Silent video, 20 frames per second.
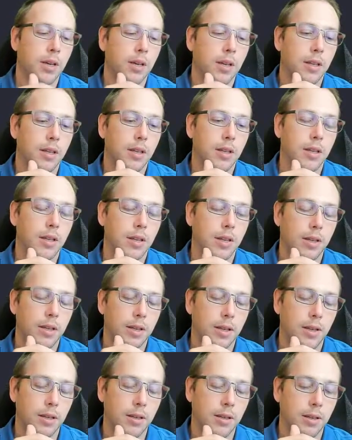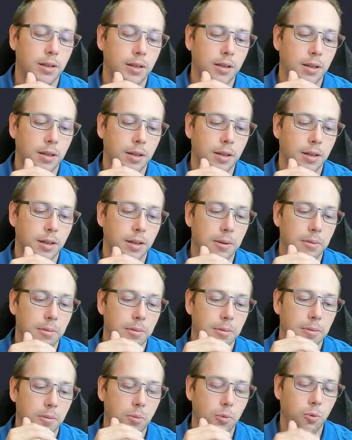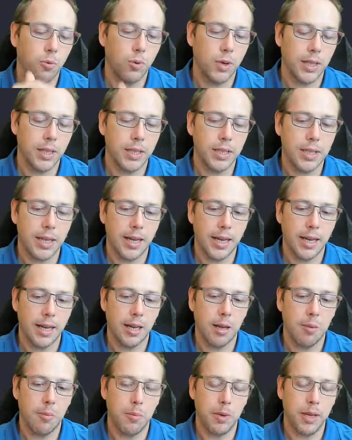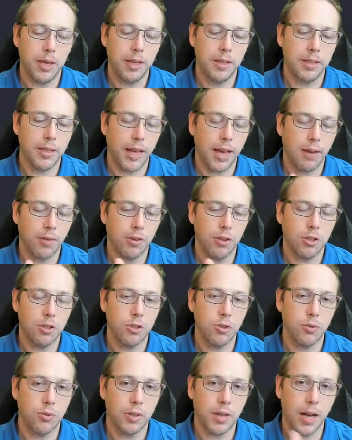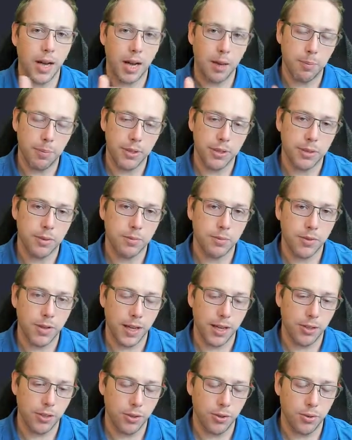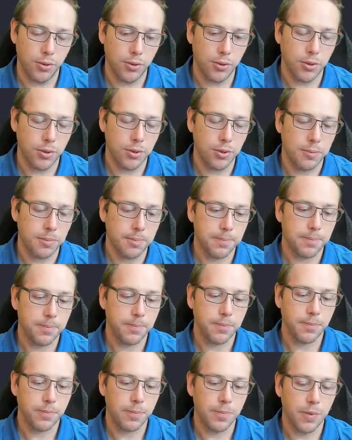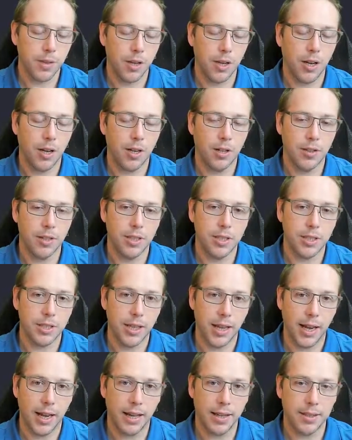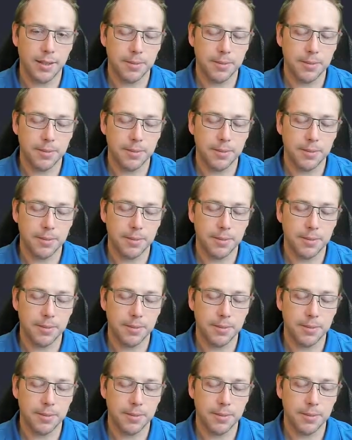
the runtime is having to copy some values on the stack,